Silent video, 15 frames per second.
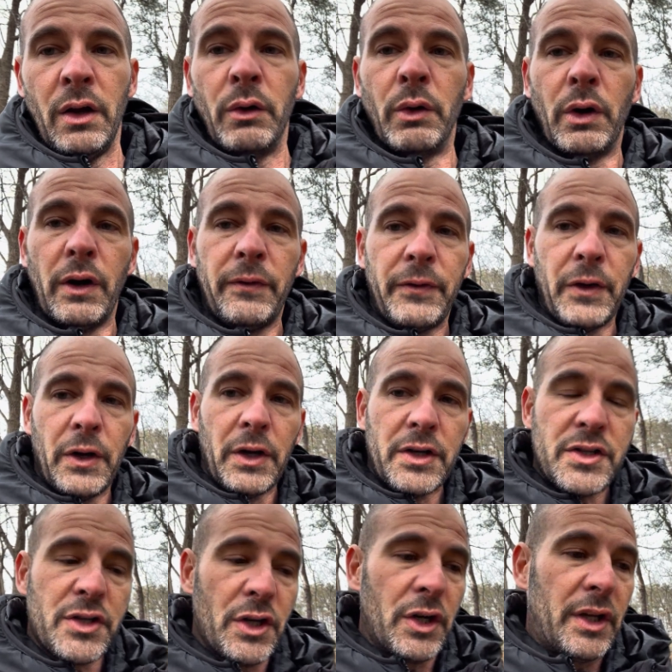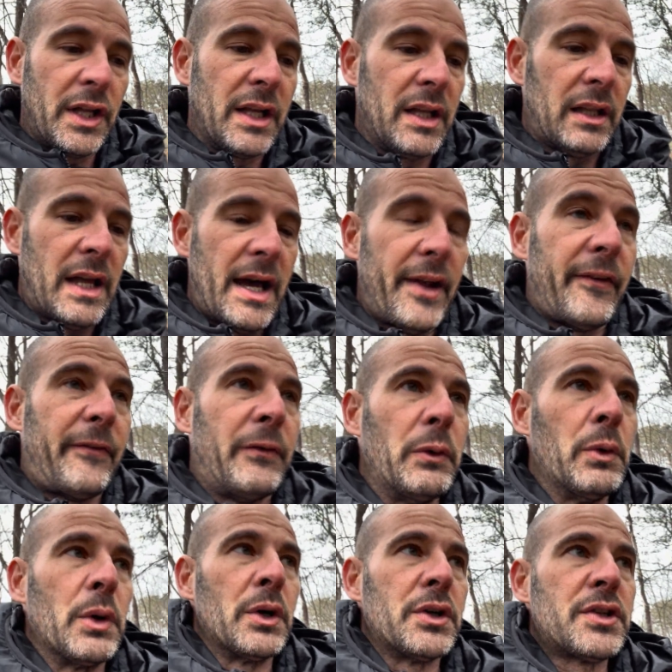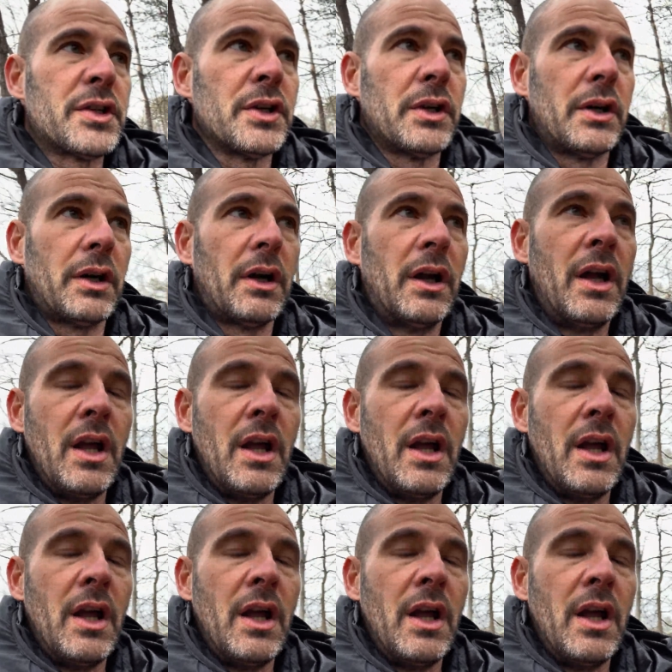or if you're exerting a lot of force, or